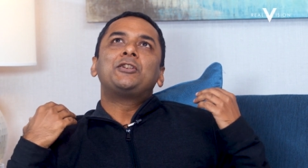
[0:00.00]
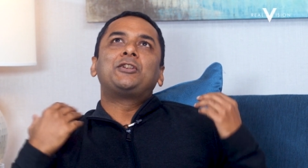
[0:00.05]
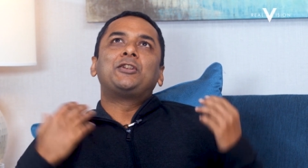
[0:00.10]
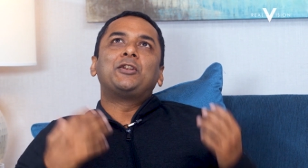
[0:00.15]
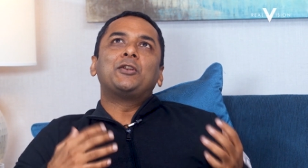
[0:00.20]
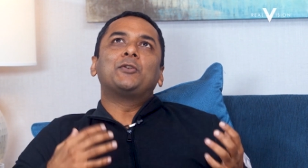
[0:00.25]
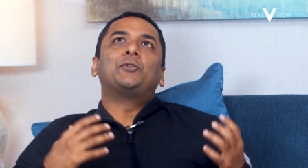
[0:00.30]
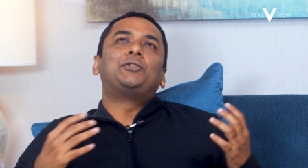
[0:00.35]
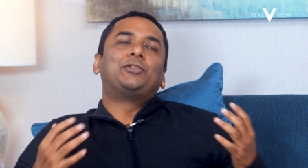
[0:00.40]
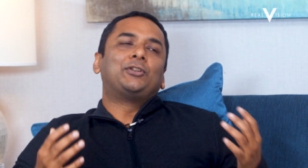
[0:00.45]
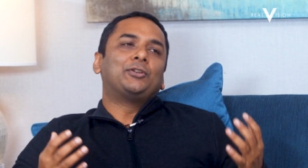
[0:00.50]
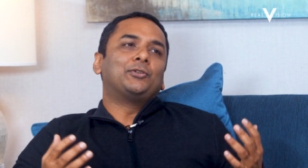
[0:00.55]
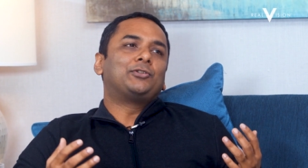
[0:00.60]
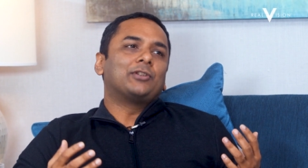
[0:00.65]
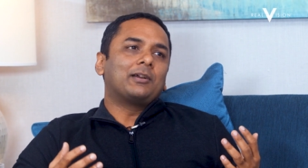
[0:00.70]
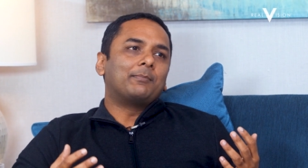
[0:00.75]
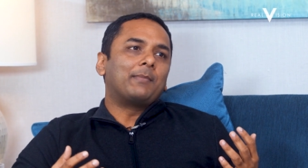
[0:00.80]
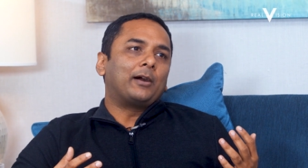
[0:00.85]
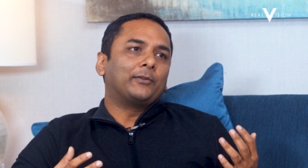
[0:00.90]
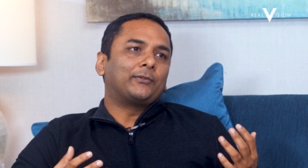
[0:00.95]
huge,
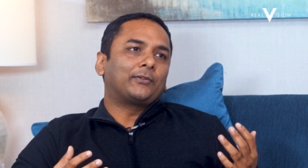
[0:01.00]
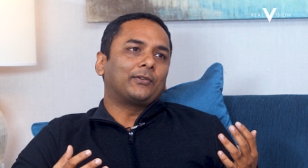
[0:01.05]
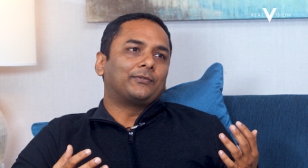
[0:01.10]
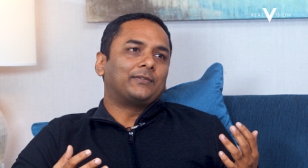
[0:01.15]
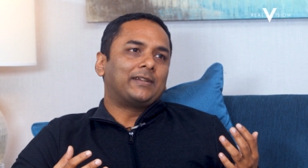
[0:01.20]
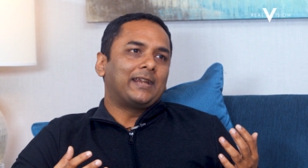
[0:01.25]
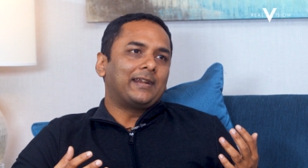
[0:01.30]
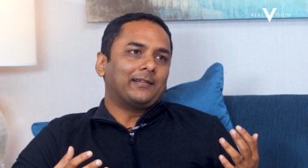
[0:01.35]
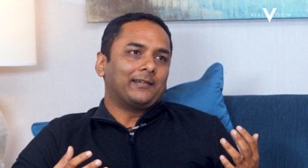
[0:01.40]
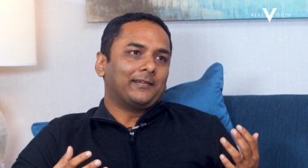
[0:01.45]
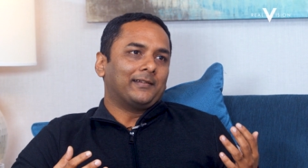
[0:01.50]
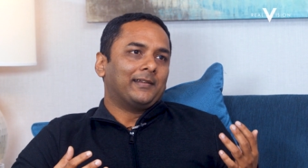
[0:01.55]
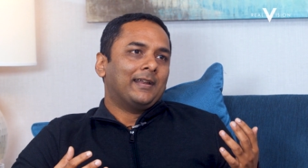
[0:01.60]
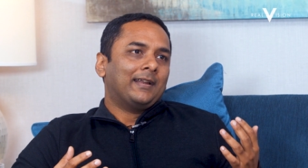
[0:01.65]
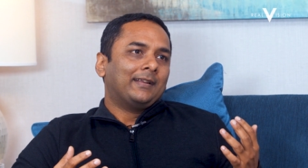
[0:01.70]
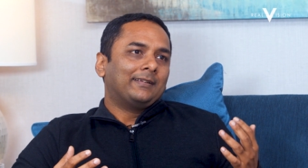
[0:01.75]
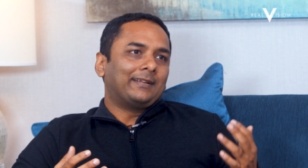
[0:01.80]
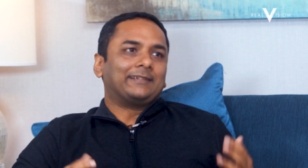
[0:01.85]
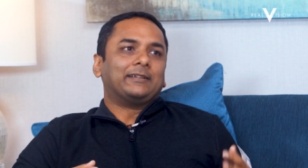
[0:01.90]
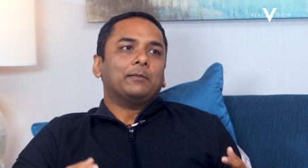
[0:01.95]
huge amounts of data.
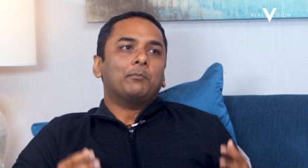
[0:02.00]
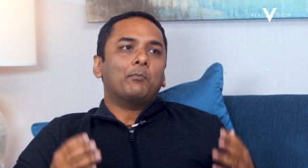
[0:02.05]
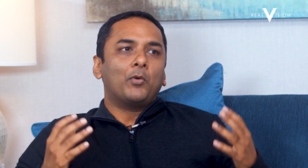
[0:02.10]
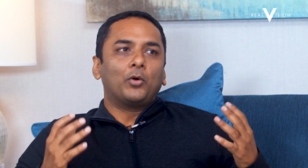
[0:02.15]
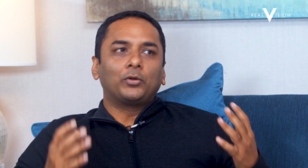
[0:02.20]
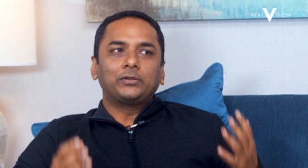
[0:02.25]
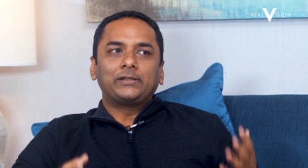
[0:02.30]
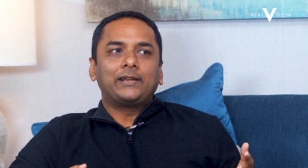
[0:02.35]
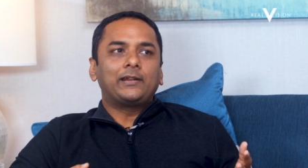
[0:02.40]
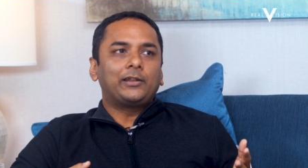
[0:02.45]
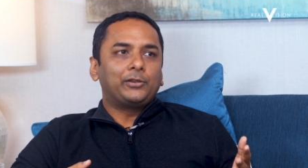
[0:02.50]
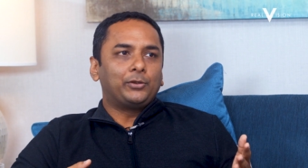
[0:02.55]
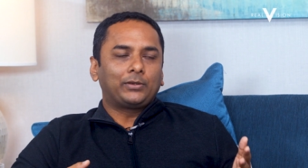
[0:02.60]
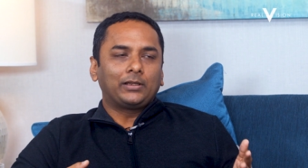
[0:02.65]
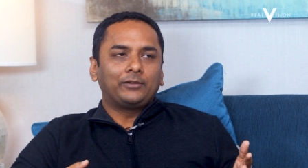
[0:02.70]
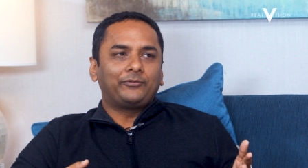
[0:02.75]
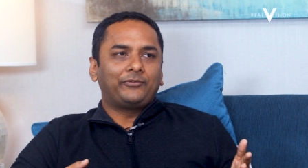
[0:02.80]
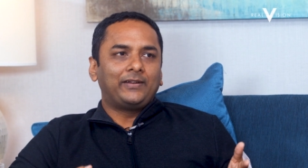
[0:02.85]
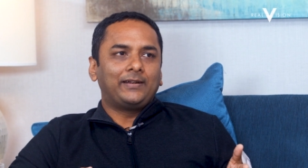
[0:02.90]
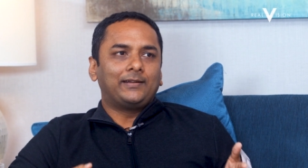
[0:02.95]
Like the more data you
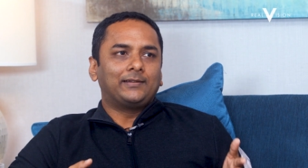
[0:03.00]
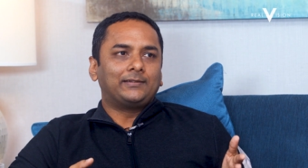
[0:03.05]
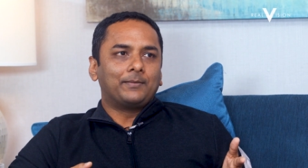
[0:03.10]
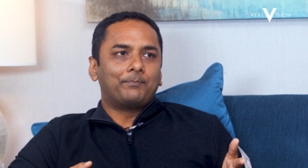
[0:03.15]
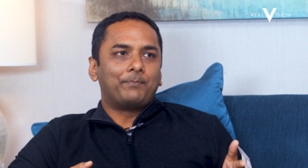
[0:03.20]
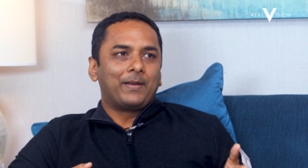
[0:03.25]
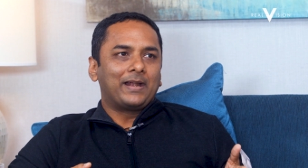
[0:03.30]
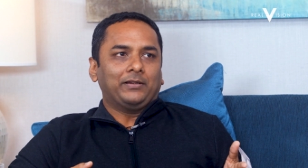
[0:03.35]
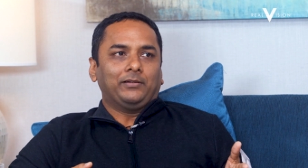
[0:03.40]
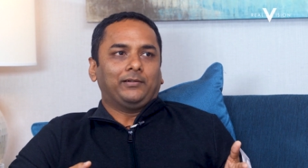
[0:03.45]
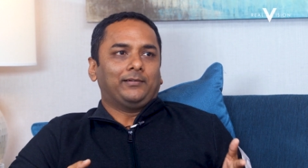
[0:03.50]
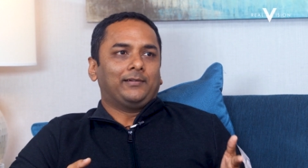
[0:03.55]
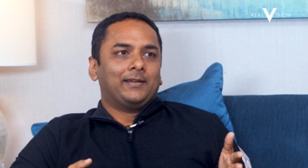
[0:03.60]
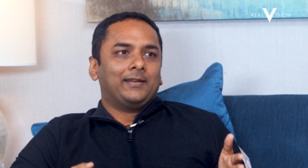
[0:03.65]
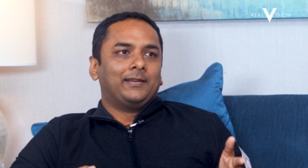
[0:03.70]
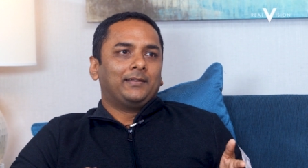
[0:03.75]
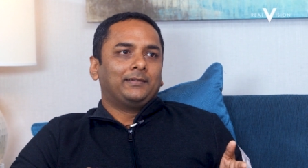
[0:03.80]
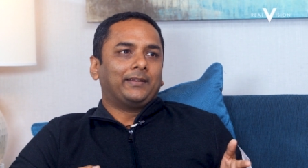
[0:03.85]
can feed it, the better.